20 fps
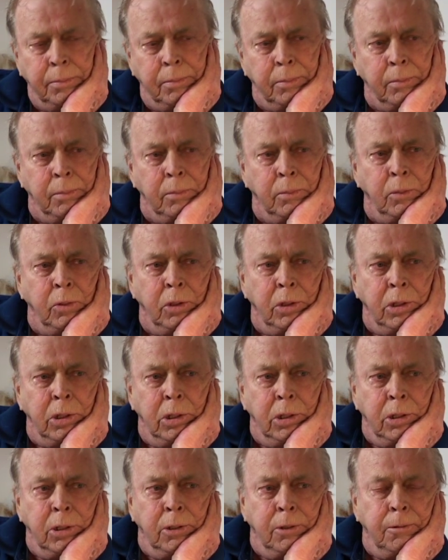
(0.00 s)
with
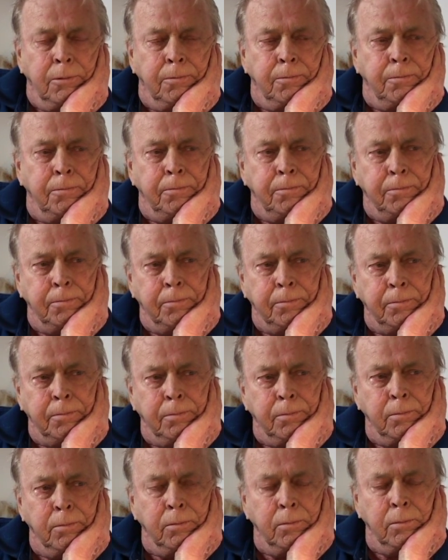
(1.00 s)
the
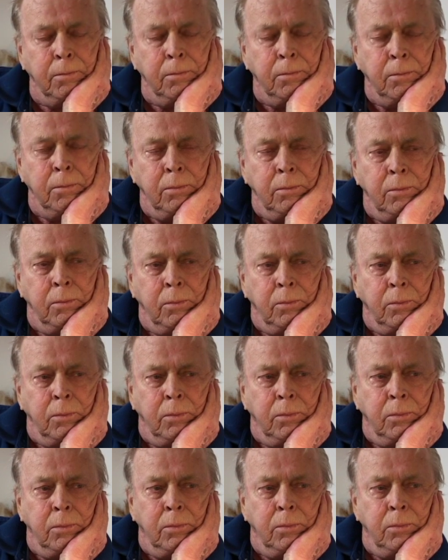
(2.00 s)
idea of Fells Point
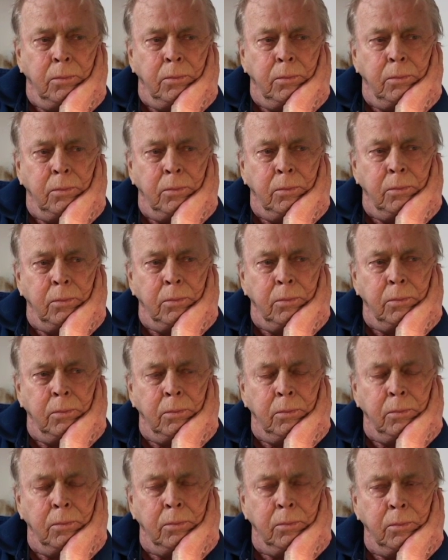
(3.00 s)
as being the
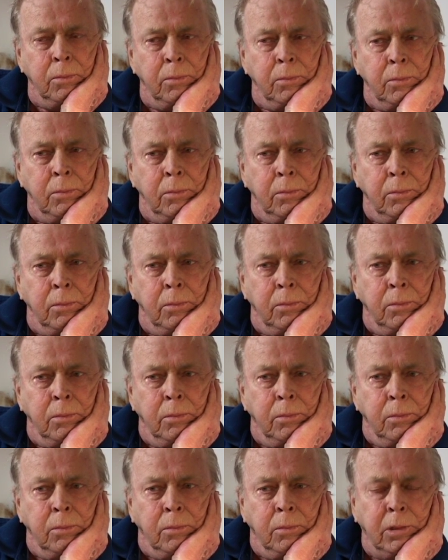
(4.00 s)
primary
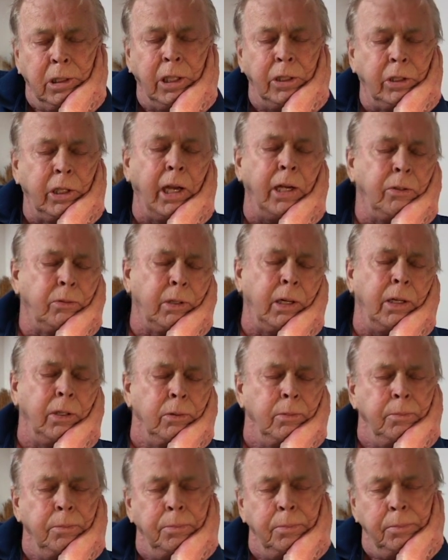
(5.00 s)
destination
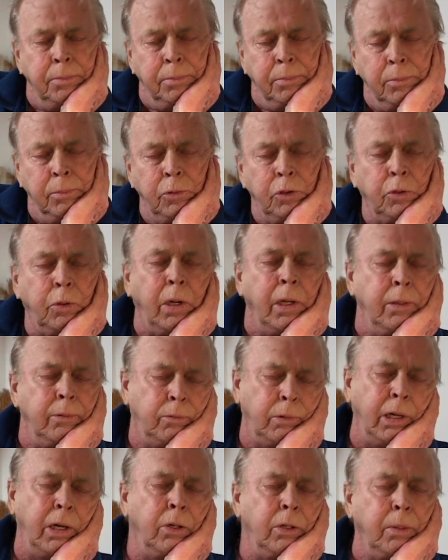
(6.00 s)
because of Brown's
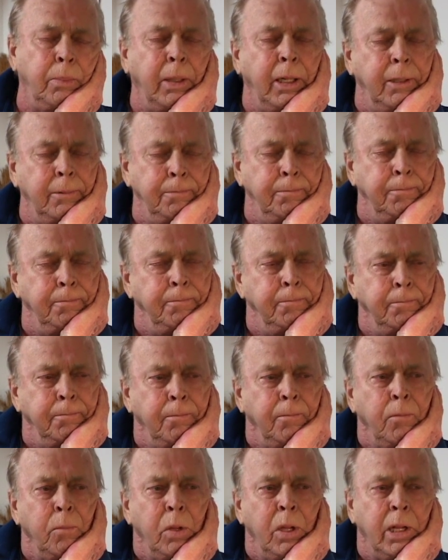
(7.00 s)
right, right on the button.
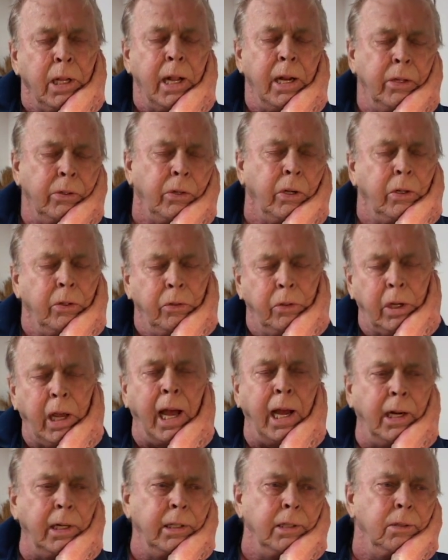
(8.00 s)
That is
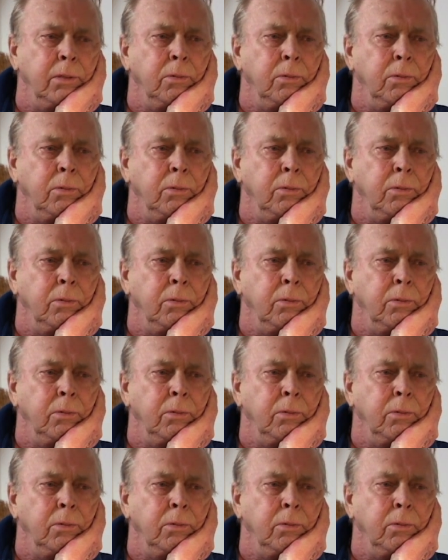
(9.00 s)
exactly